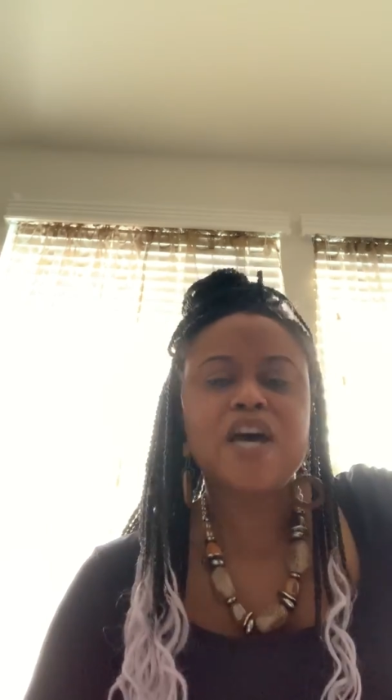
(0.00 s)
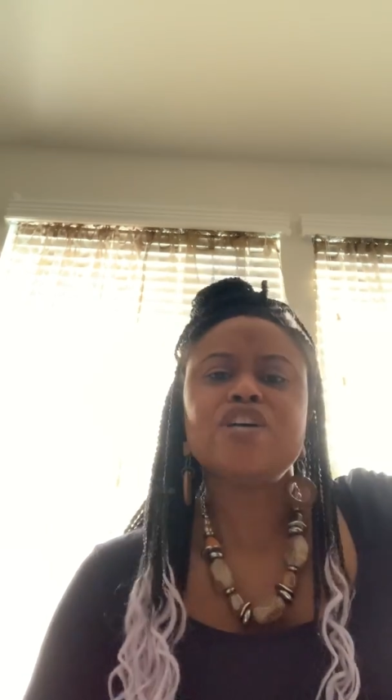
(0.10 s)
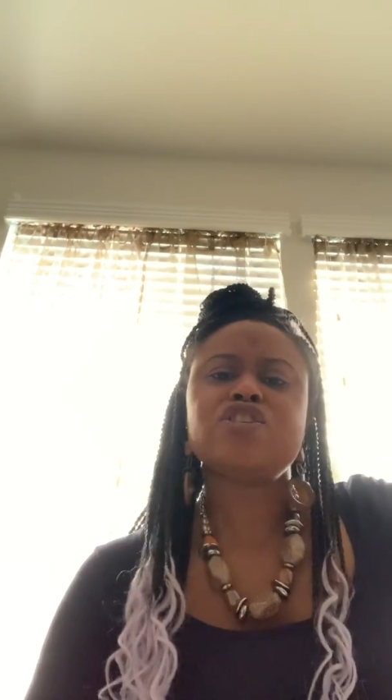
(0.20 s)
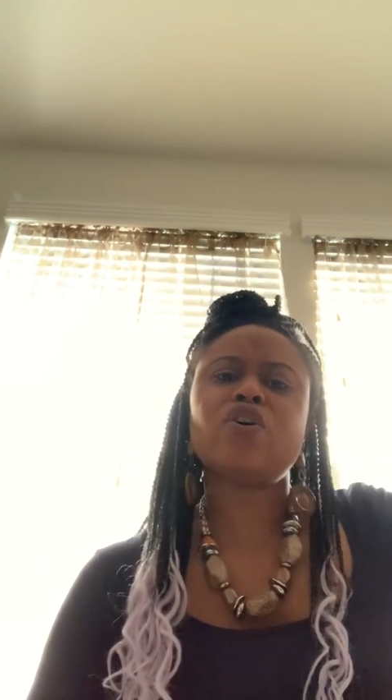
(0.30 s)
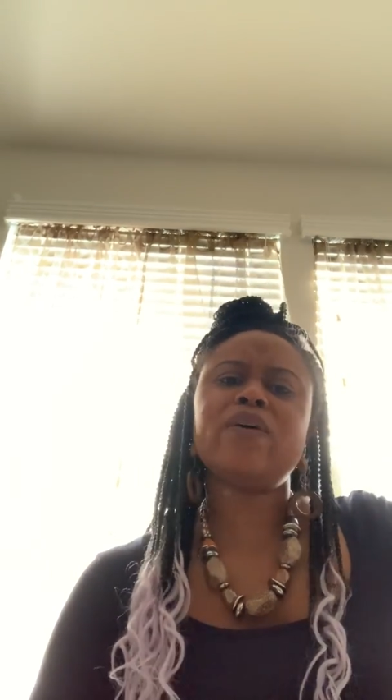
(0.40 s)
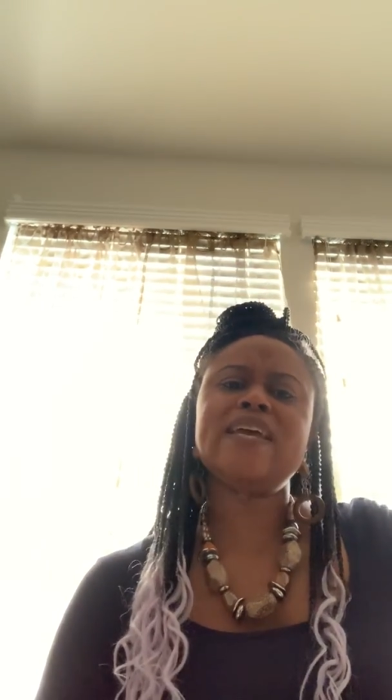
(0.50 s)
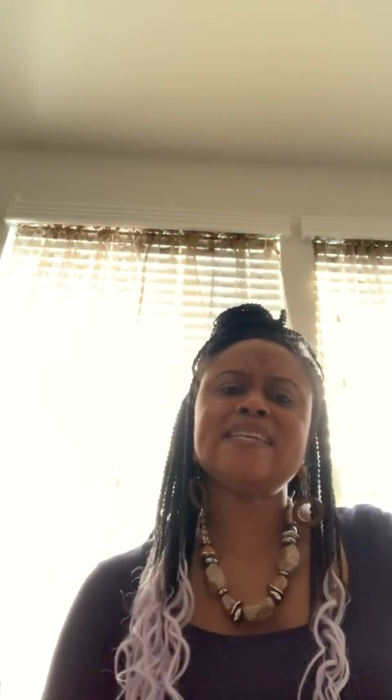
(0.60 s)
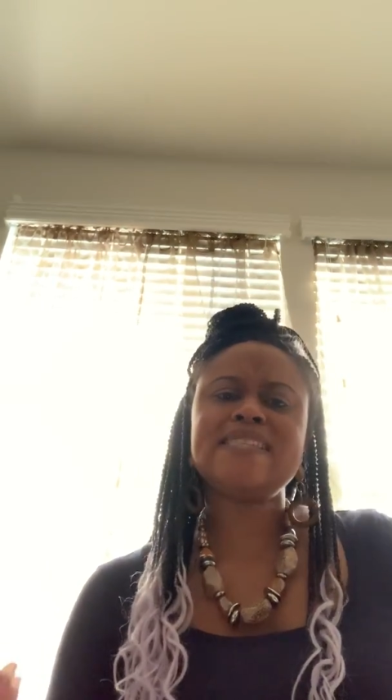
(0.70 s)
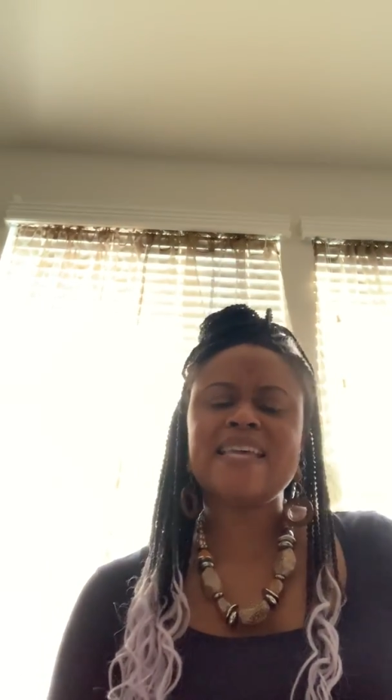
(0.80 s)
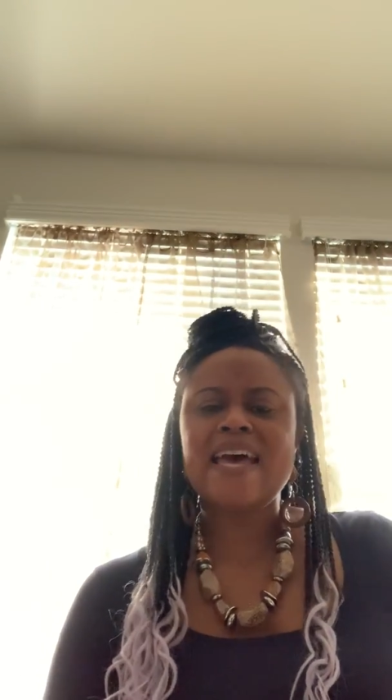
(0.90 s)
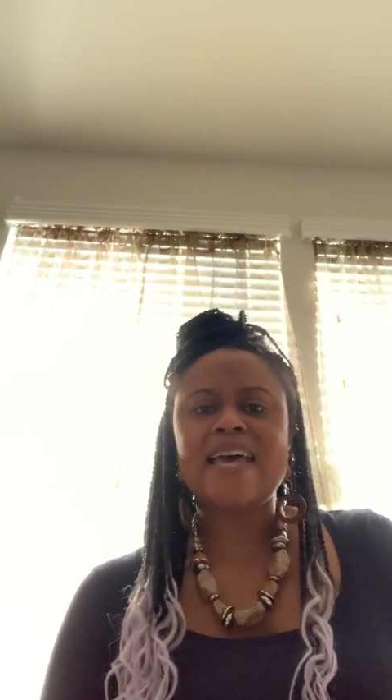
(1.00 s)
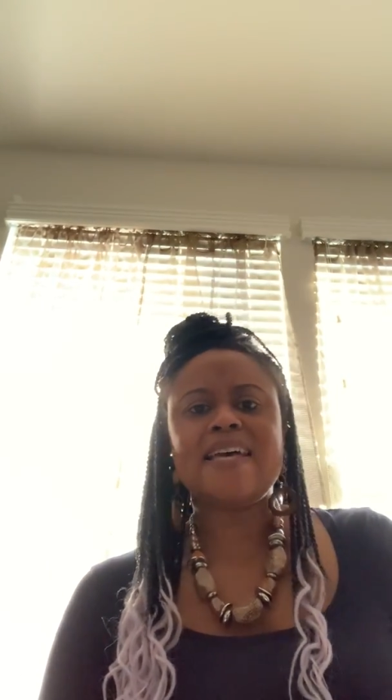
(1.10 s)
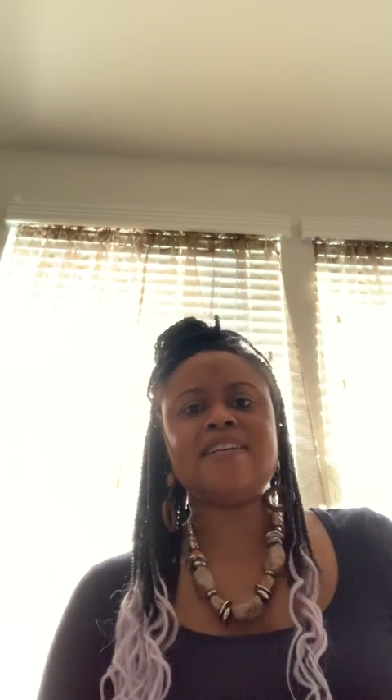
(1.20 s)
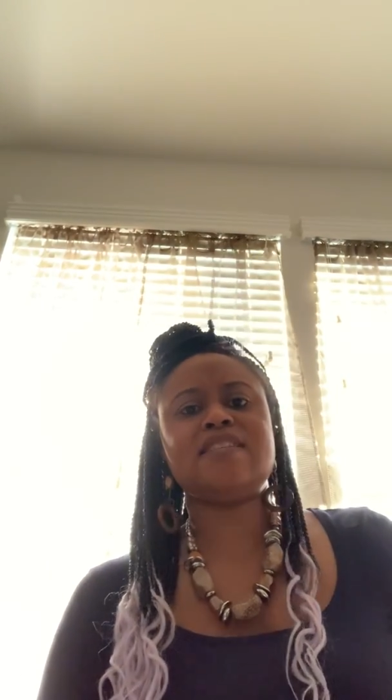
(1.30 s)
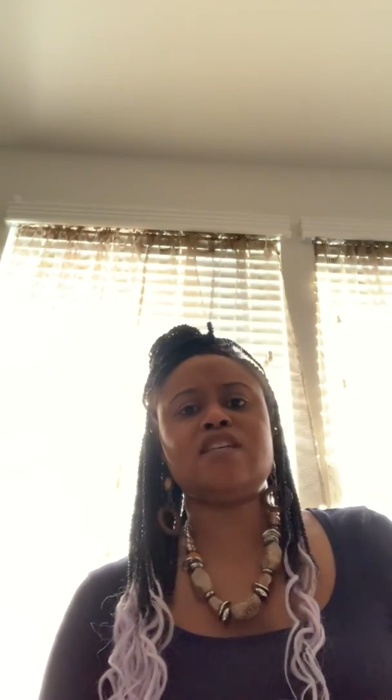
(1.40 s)
So he
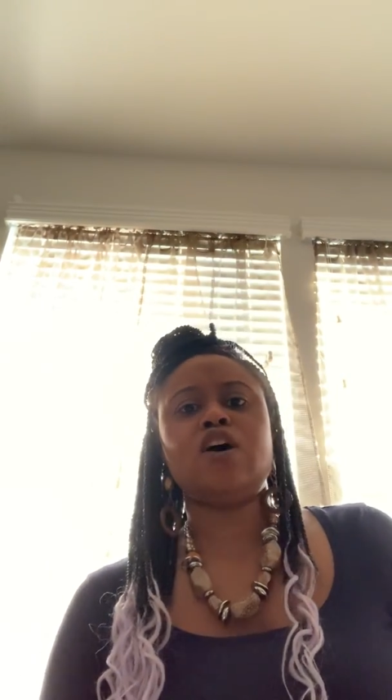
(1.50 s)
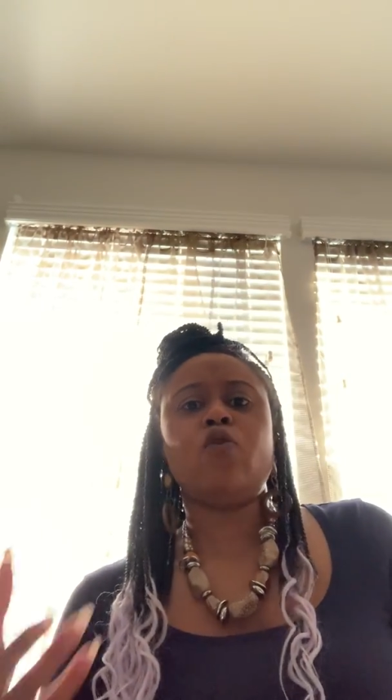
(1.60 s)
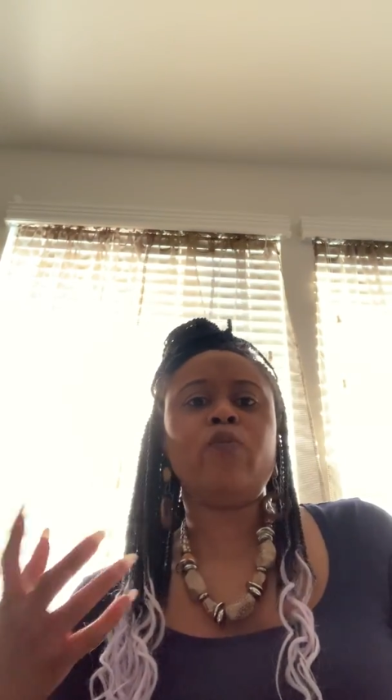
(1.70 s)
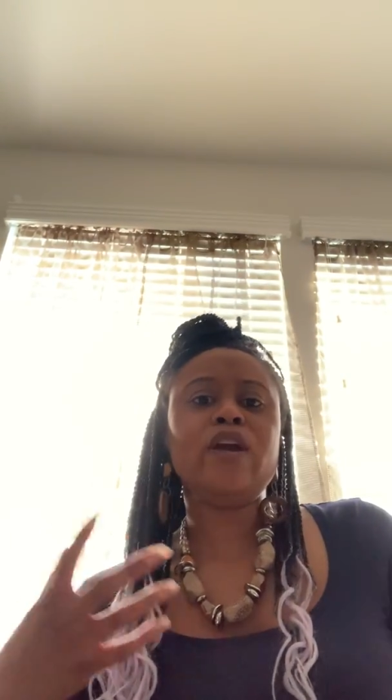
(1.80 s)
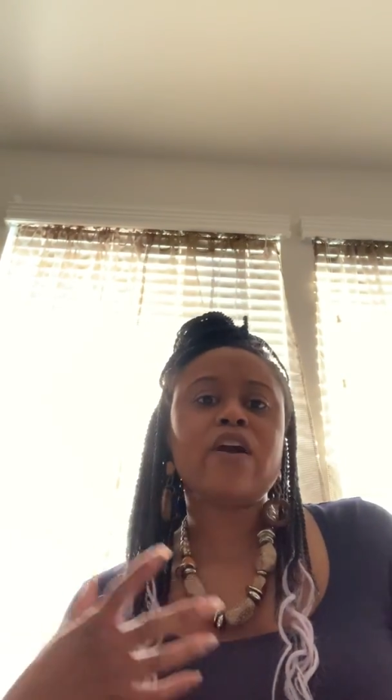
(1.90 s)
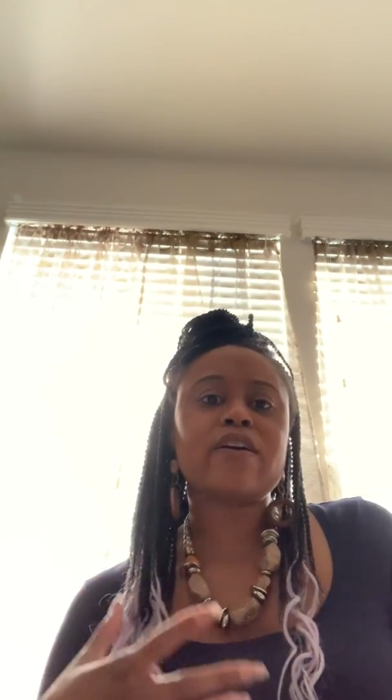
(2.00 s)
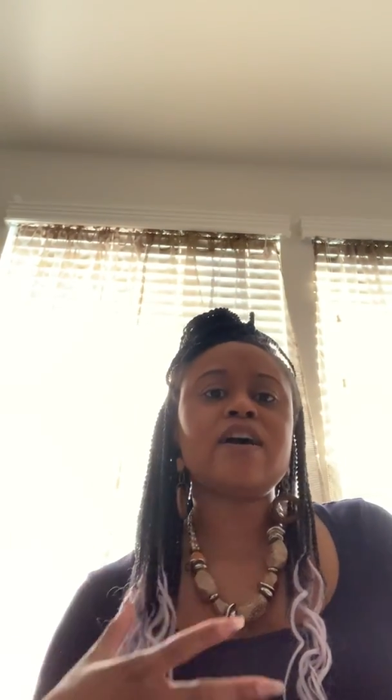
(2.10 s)
says we are